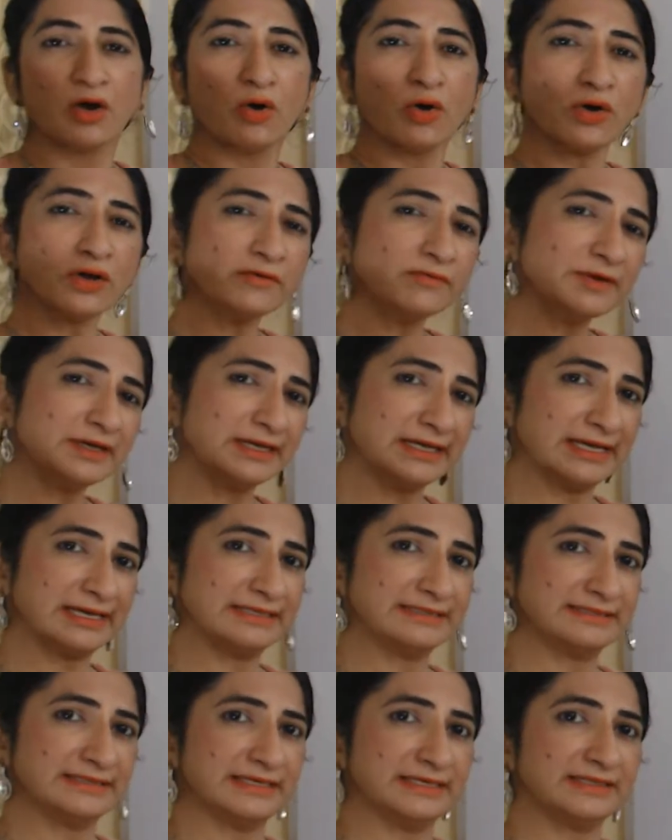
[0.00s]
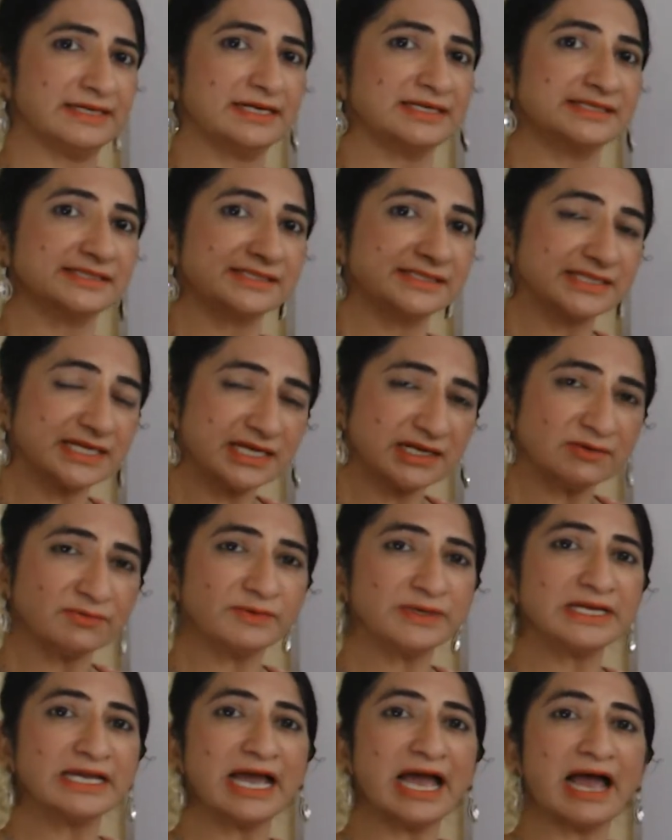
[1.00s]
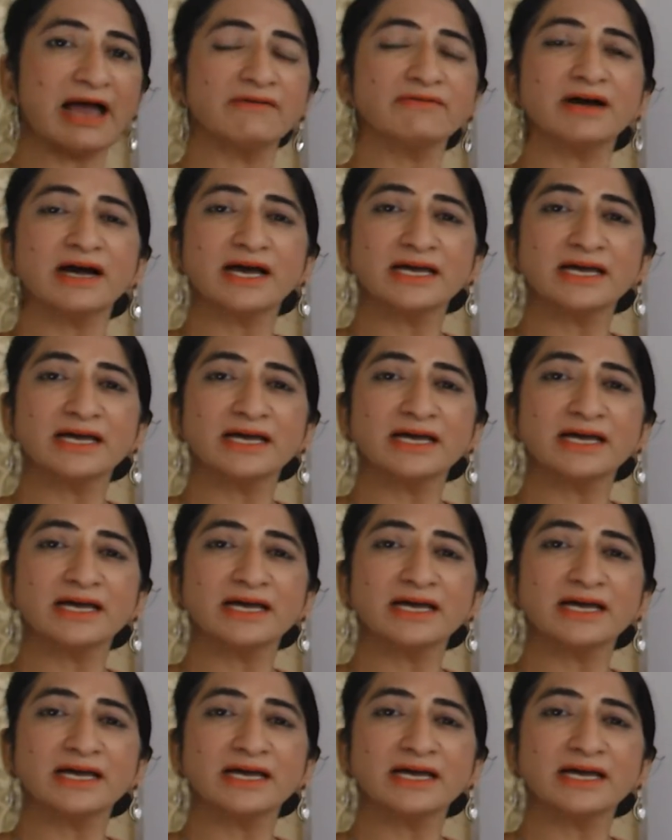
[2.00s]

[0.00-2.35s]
or we can say that still we have